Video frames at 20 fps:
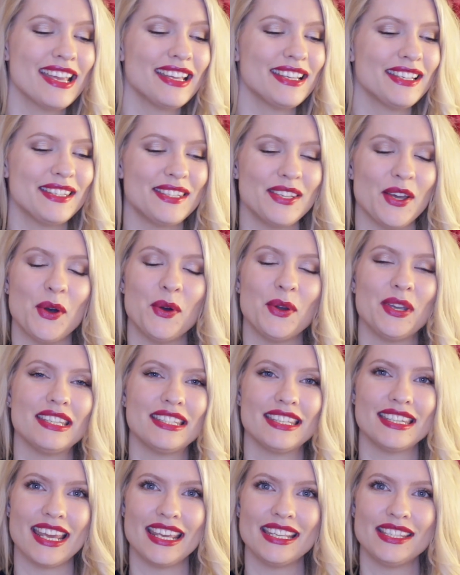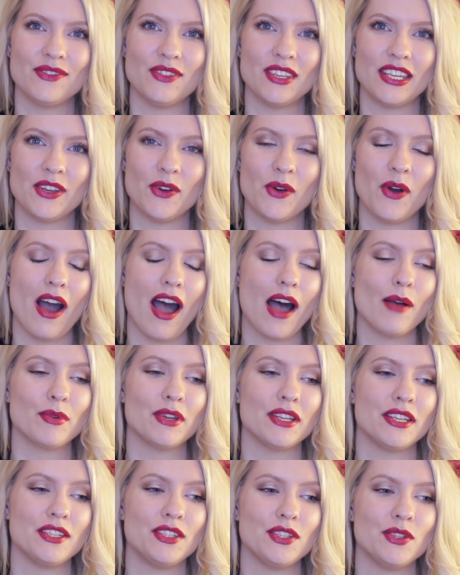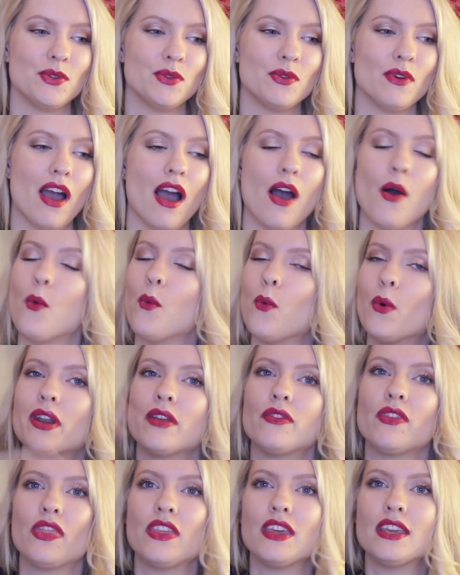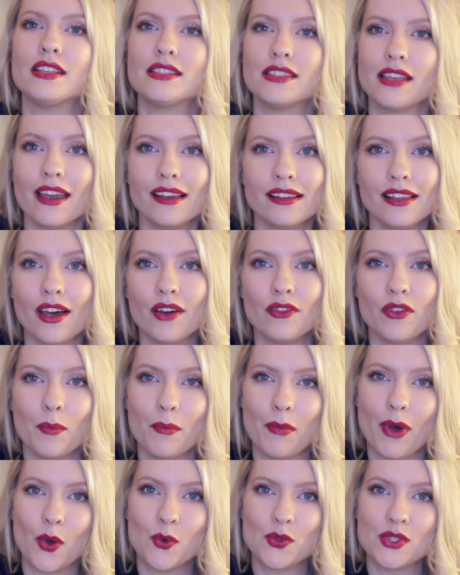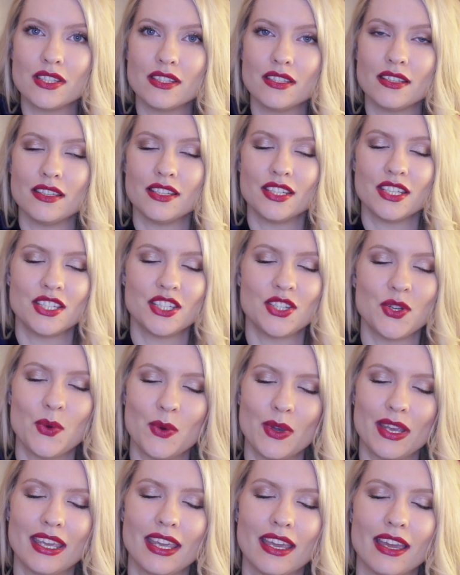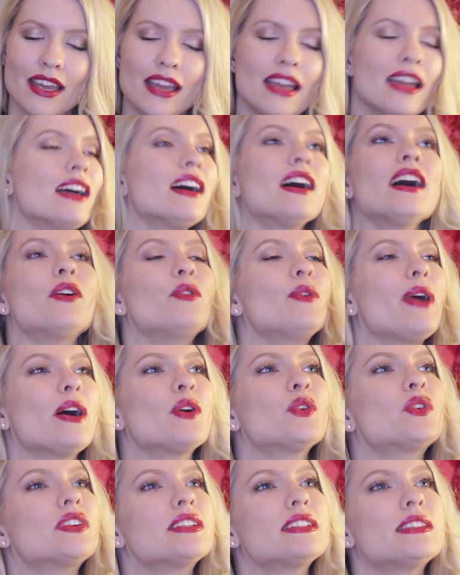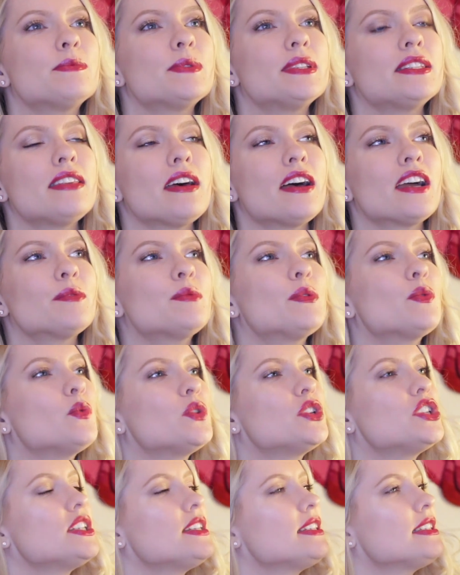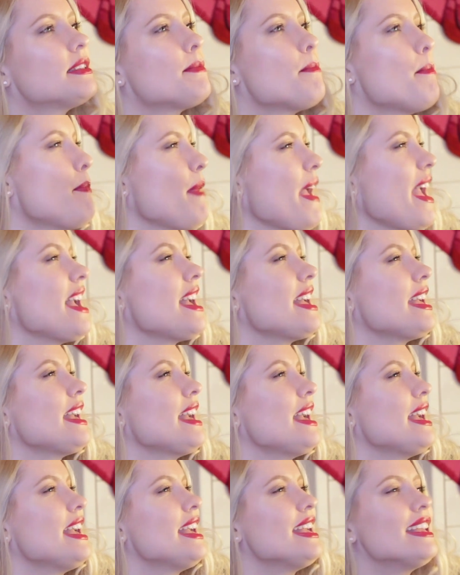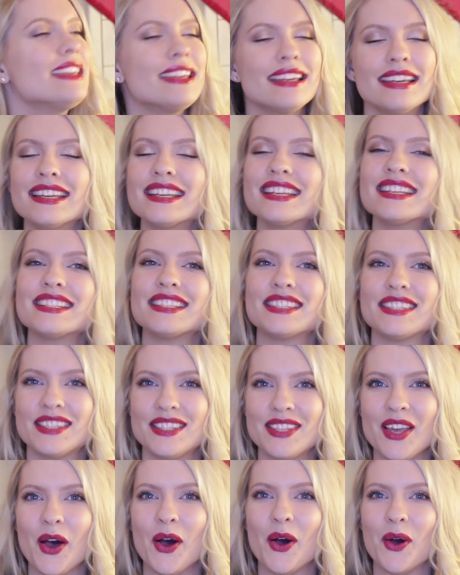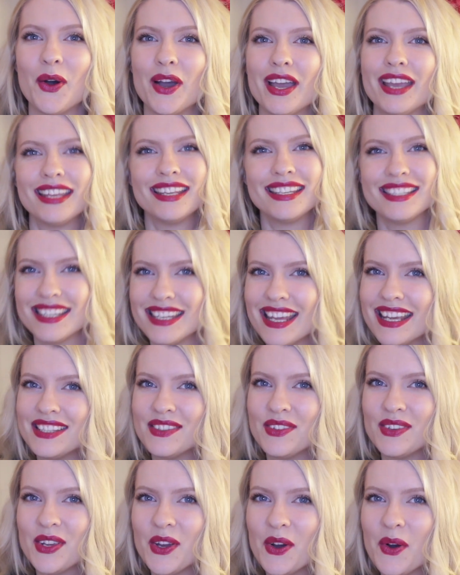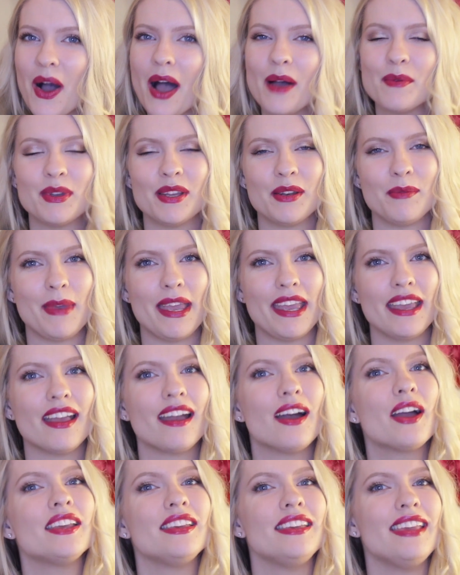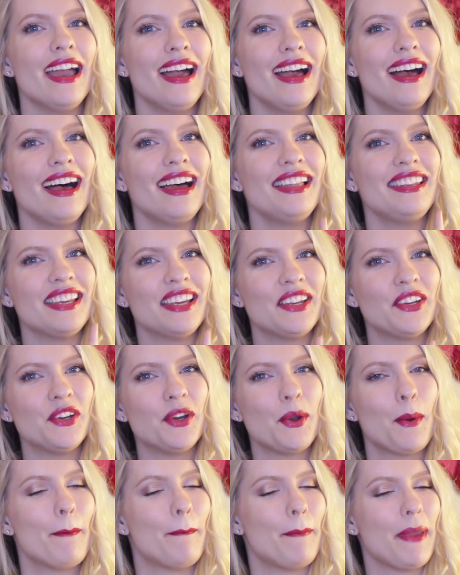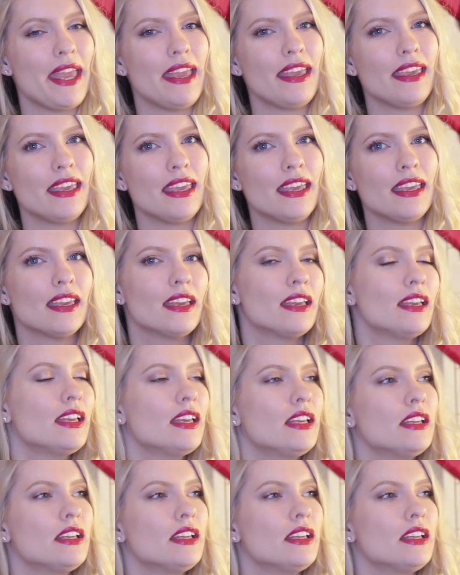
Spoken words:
So in today's video I'm gonna do one of the things I love most doing around Christmas time, which is baking. So in today's video I'm gonna make yet another baking